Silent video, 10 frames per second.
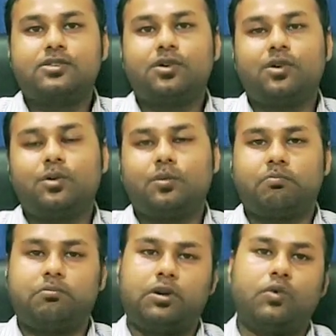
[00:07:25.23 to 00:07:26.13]

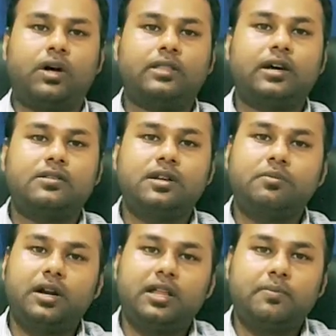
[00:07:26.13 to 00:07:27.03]
So
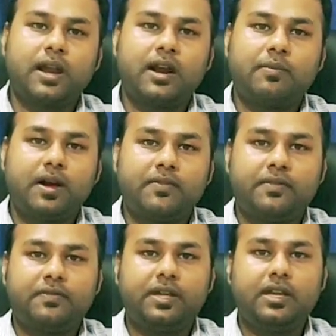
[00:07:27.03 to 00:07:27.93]
1000 multiplied by
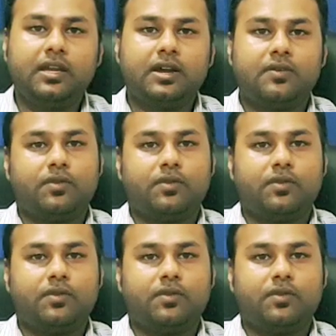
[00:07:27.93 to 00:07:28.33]
50